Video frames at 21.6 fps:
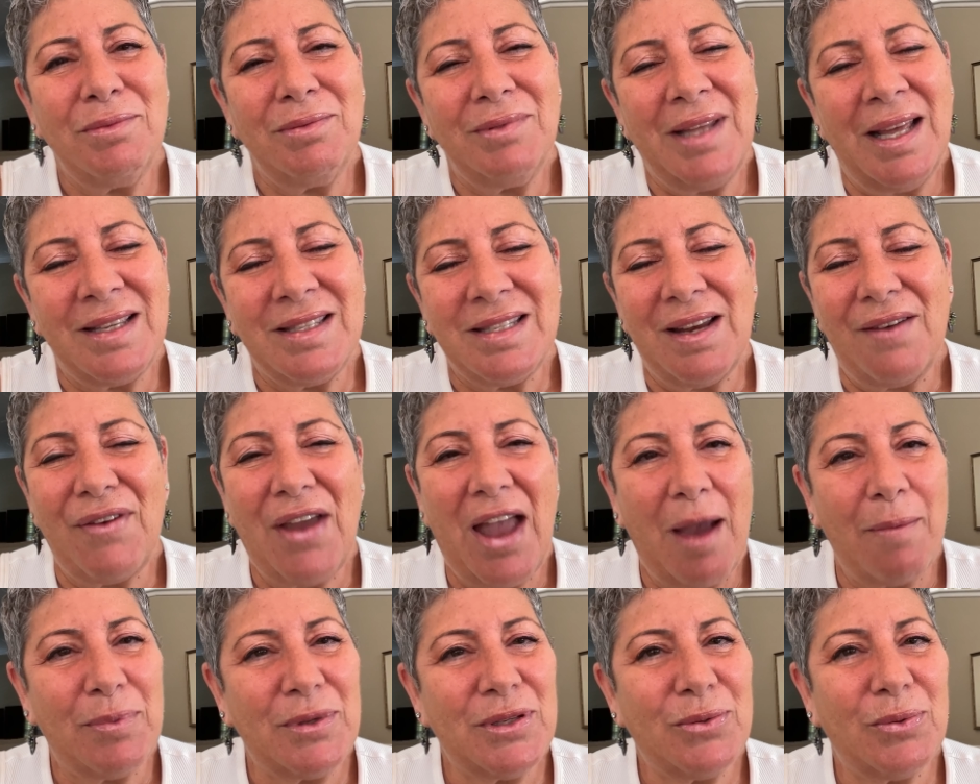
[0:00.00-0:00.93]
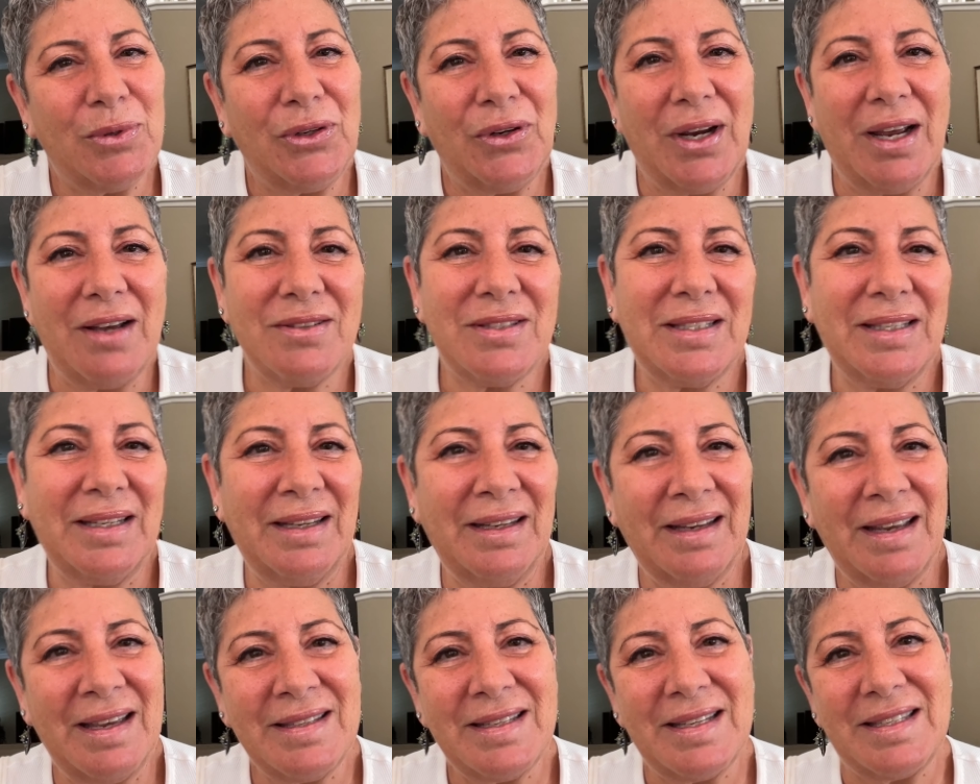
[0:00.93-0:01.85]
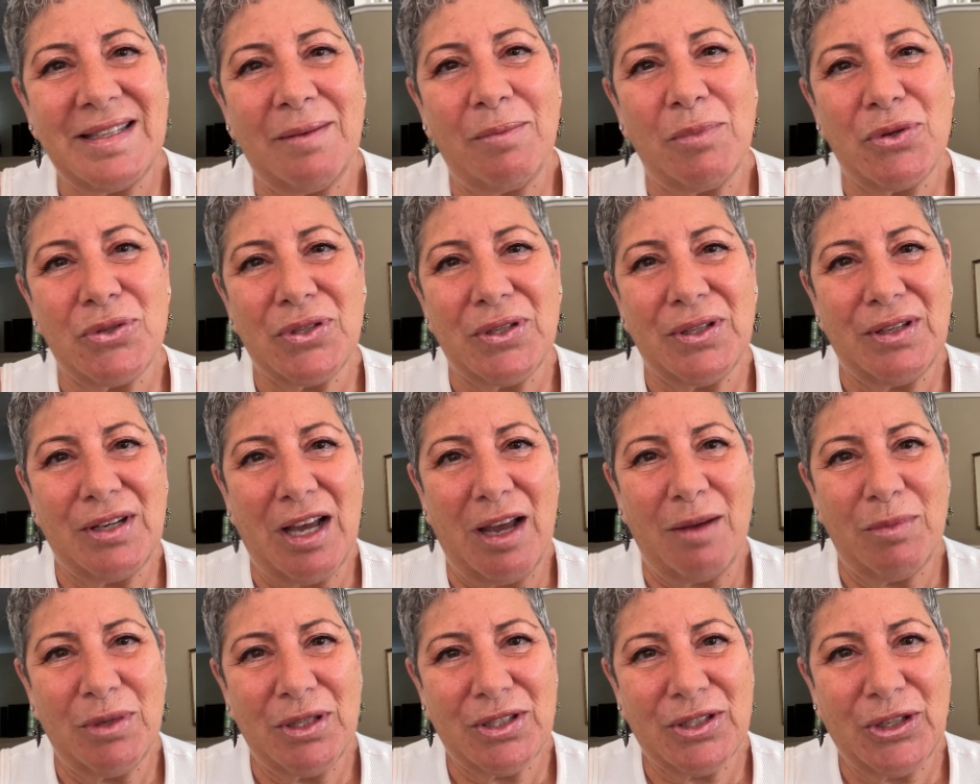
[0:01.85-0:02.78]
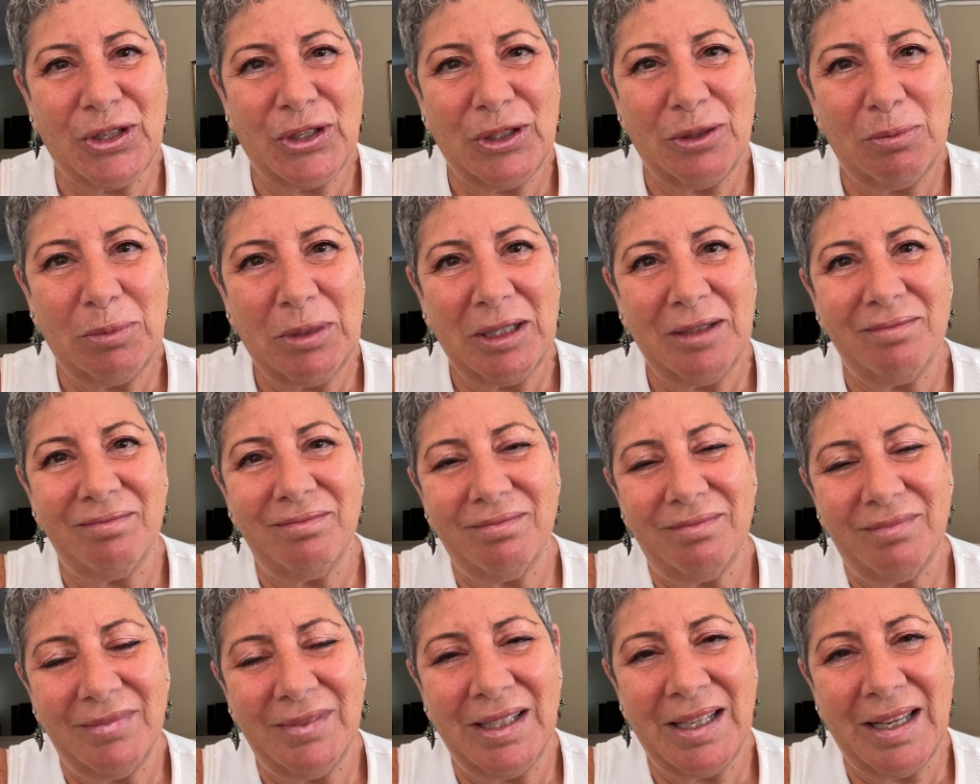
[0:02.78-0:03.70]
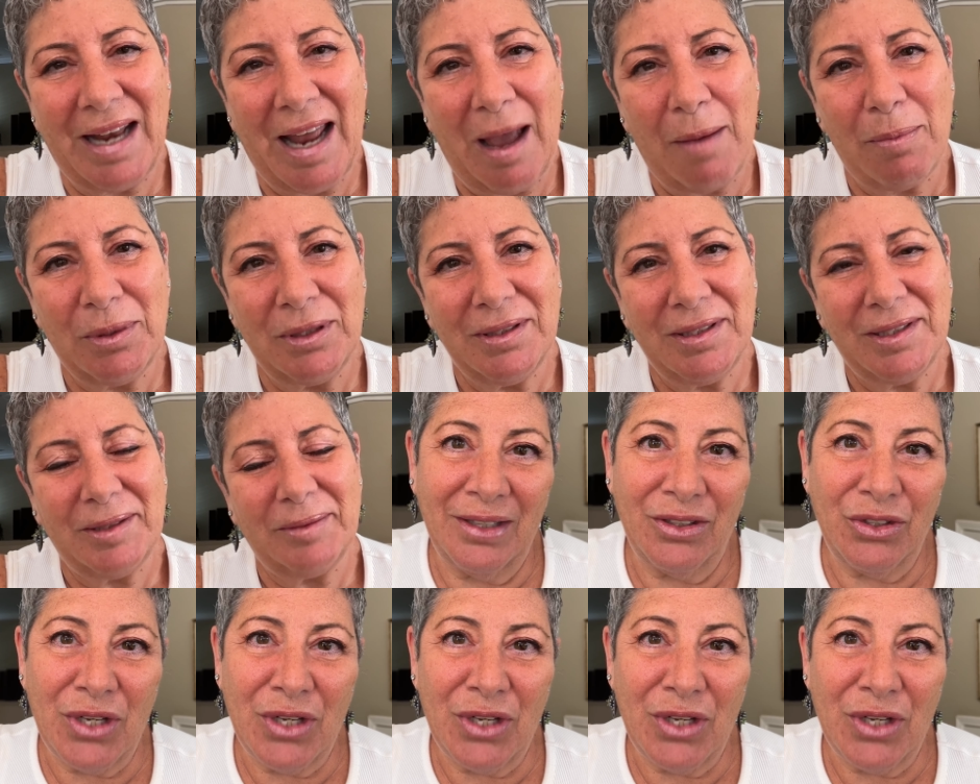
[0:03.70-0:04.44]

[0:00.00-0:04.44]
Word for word: That stuff happens when you're house sitting. As I said, most of the time it's good, but it happens.